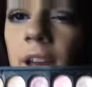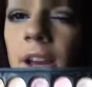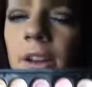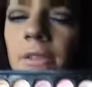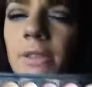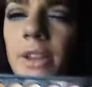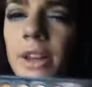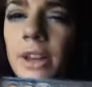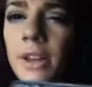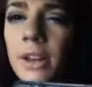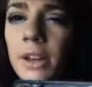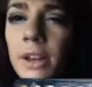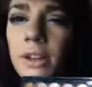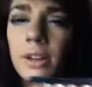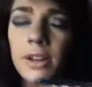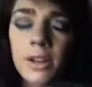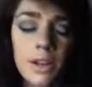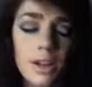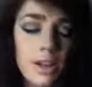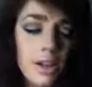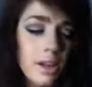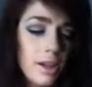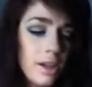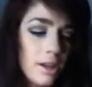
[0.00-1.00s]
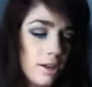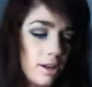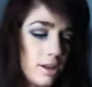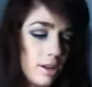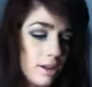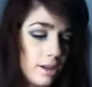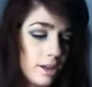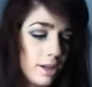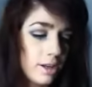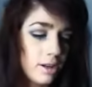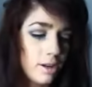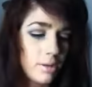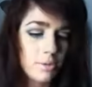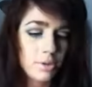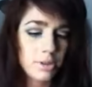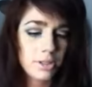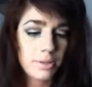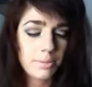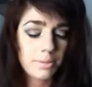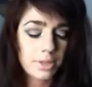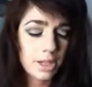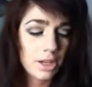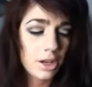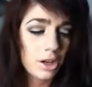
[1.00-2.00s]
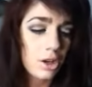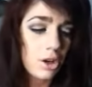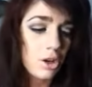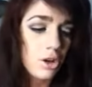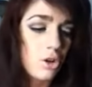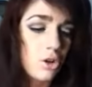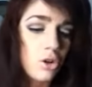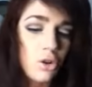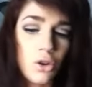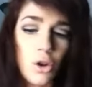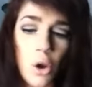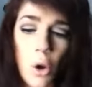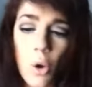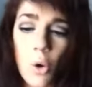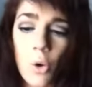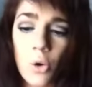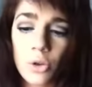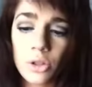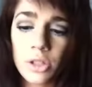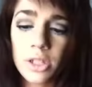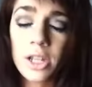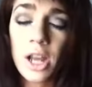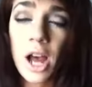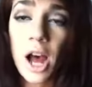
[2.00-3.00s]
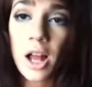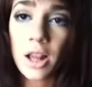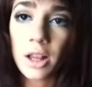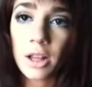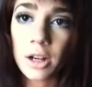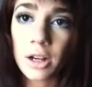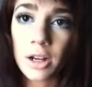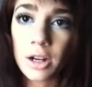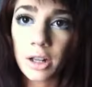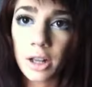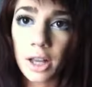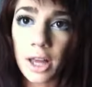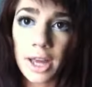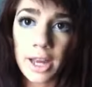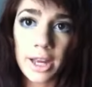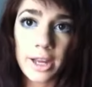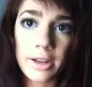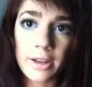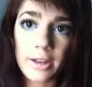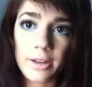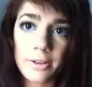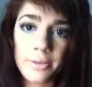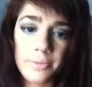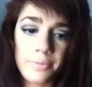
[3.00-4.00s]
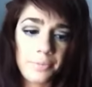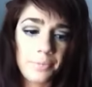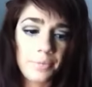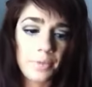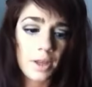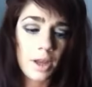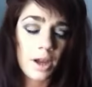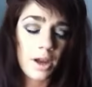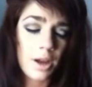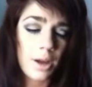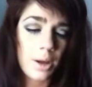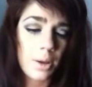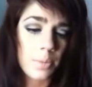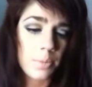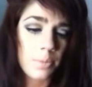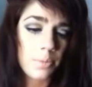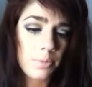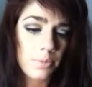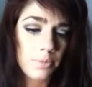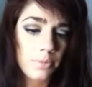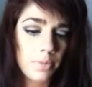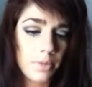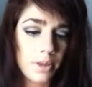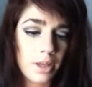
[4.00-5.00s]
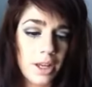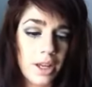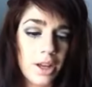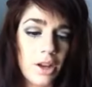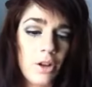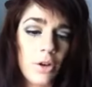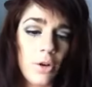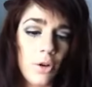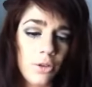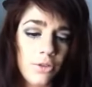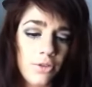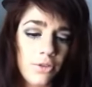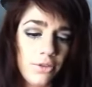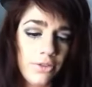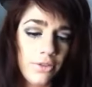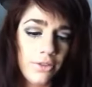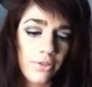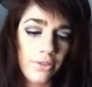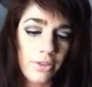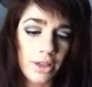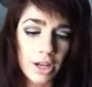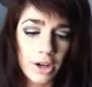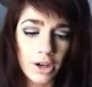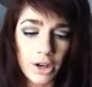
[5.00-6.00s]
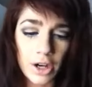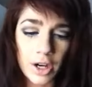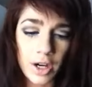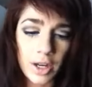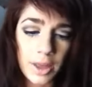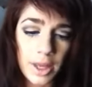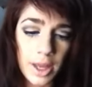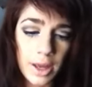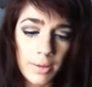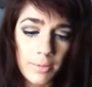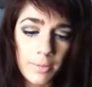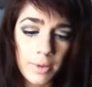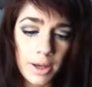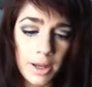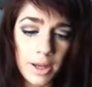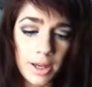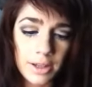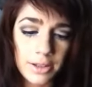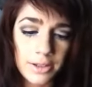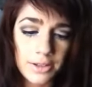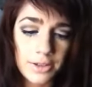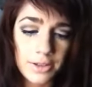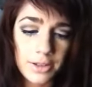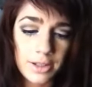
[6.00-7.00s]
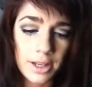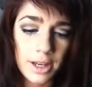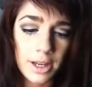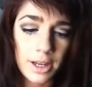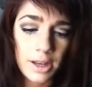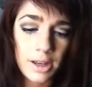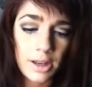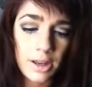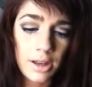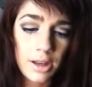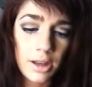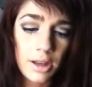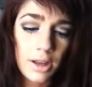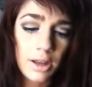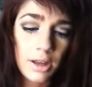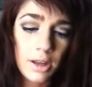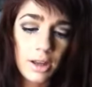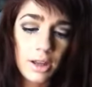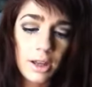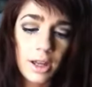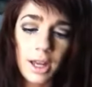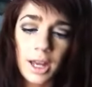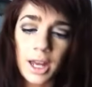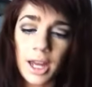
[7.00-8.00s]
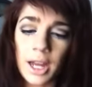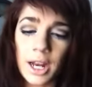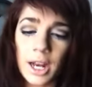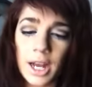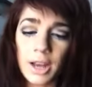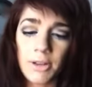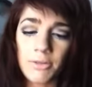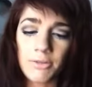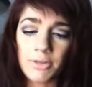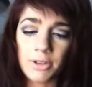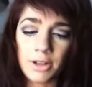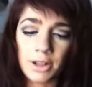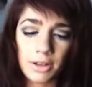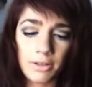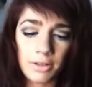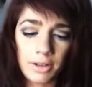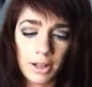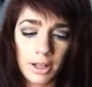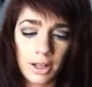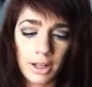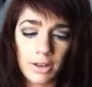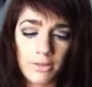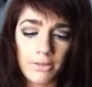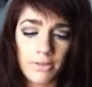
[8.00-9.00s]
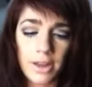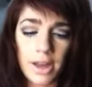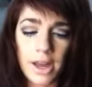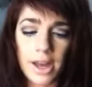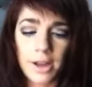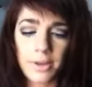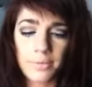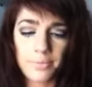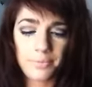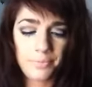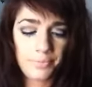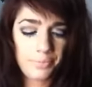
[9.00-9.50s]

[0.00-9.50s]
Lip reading: have like it almost seems like a gold color, like a gold flicker in them, I guess you'd say. And I really, really love that.